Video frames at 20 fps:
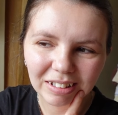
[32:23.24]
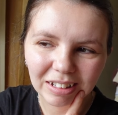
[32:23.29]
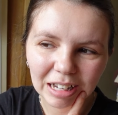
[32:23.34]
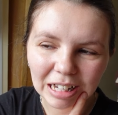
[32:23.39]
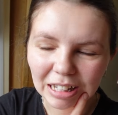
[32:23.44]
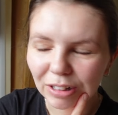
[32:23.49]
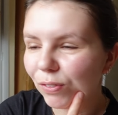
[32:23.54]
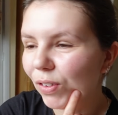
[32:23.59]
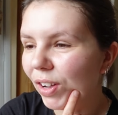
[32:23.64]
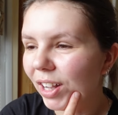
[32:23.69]

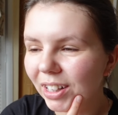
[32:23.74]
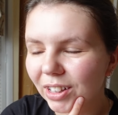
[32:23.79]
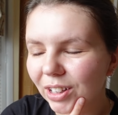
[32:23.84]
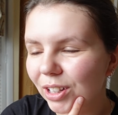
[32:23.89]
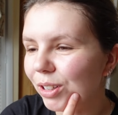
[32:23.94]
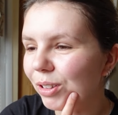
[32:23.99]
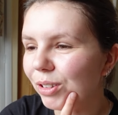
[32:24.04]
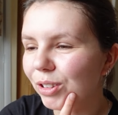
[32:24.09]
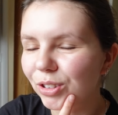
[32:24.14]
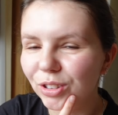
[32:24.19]
It's fine
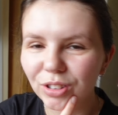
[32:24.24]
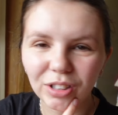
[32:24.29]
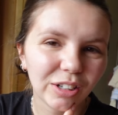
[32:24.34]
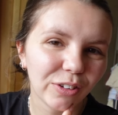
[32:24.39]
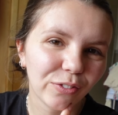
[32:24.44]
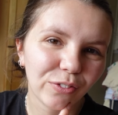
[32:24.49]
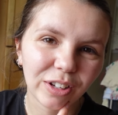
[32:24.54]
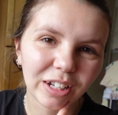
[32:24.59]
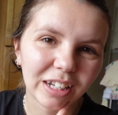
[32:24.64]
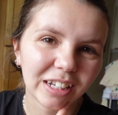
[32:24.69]
though, you just need
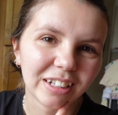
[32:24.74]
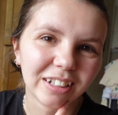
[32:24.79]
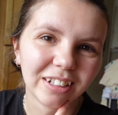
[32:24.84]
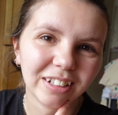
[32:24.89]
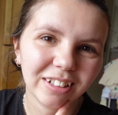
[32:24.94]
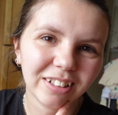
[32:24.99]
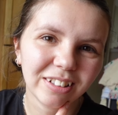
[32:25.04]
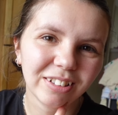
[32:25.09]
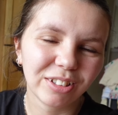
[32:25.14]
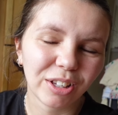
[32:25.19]
a
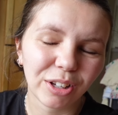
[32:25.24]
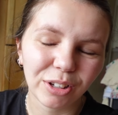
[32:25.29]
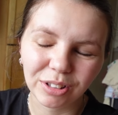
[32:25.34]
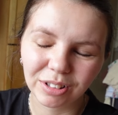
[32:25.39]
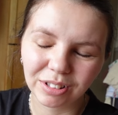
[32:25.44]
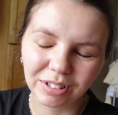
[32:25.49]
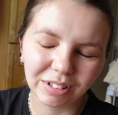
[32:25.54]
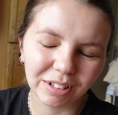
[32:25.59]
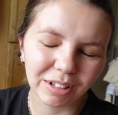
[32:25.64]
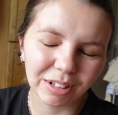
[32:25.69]
filling, so
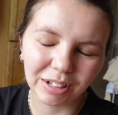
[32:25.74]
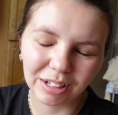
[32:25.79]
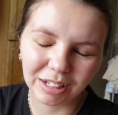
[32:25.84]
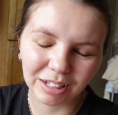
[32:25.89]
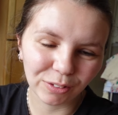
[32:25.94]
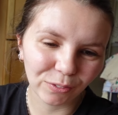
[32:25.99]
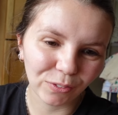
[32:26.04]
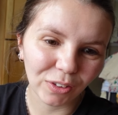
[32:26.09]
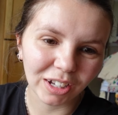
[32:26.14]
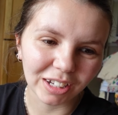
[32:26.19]

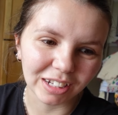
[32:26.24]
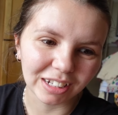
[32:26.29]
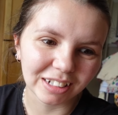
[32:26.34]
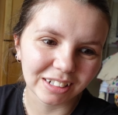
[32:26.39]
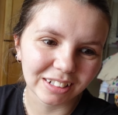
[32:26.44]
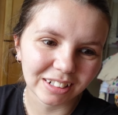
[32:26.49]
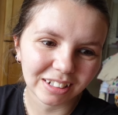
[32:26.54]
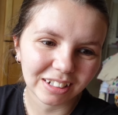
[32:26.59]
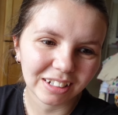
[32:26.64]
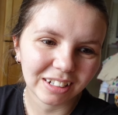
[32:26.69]
it's
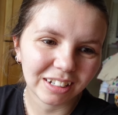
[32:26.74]
fine.